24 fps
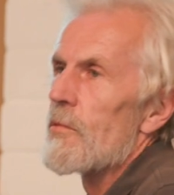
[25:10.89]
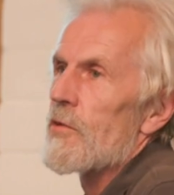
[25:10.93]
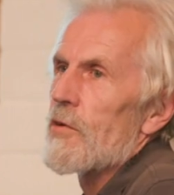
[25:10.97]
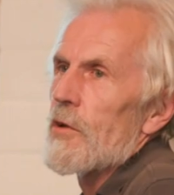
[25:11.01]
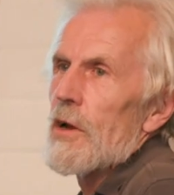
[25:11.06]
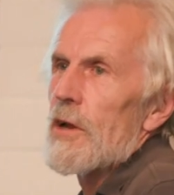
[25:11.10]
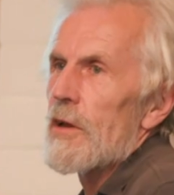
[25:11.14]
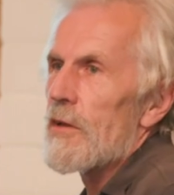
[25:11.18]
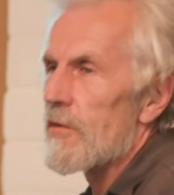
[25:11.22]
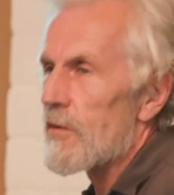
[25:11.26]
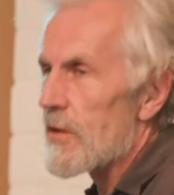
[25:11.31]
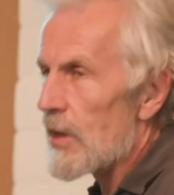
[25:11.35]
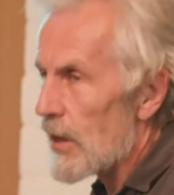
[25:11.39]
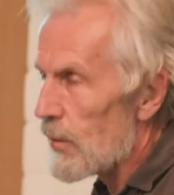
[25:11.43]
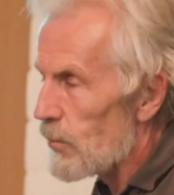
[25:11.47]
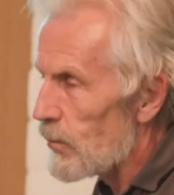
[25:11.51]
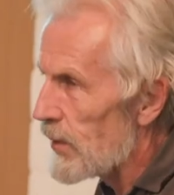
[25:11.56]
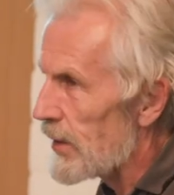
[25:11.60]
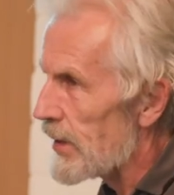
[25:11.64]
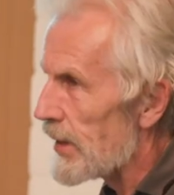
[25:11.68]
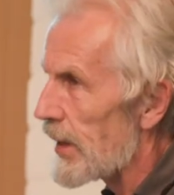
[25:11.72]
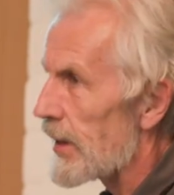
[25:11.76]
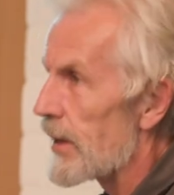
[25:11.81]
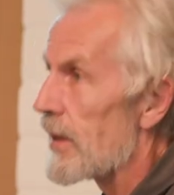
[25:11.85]
Challenge can
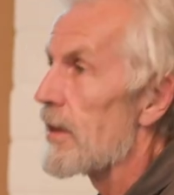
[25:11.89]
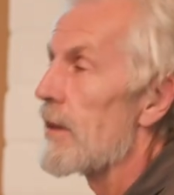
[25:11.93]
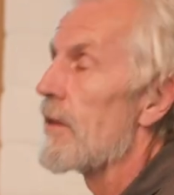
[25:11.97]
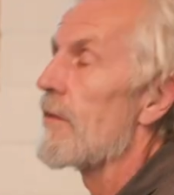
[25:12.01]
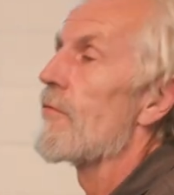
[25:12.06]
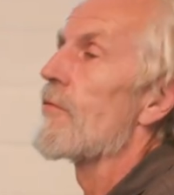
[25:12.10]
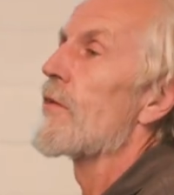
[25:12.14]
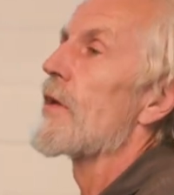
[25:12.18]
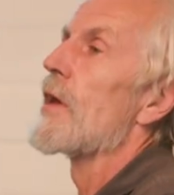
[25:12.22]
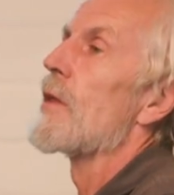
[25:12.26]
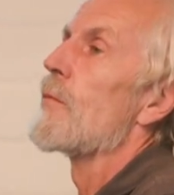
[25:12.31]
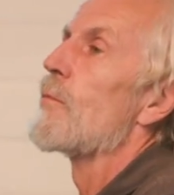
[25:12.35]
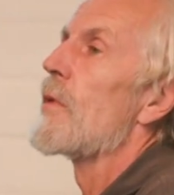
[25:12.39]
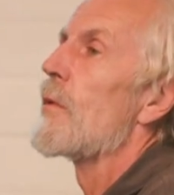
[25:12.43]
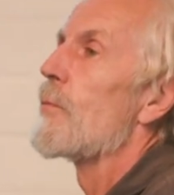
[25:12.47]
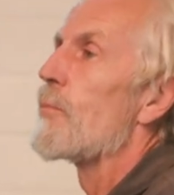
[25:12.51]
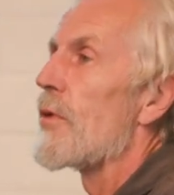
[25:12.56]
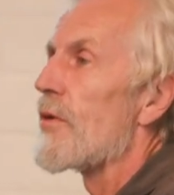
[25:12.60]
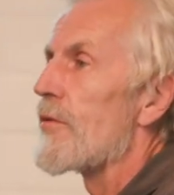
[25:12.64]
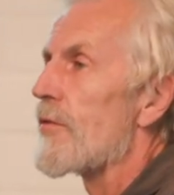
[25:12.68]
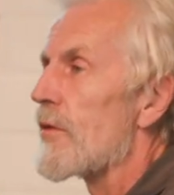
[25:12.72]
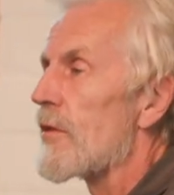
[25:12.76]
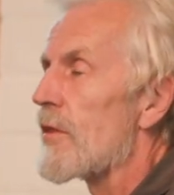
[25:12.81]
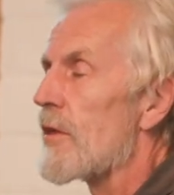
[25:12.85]
be negative, can be
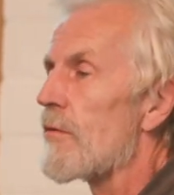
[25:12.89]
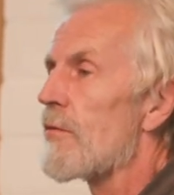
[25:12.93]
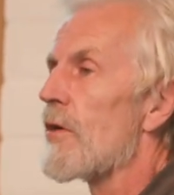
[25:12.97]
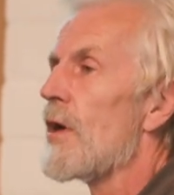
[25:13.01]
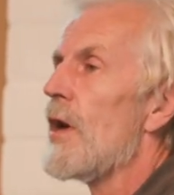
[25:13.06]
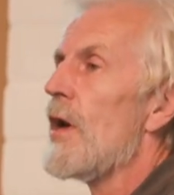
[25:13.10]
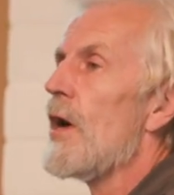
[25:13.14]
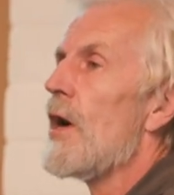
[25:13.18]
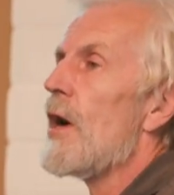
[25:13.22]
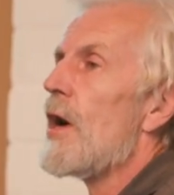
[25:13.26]
positive.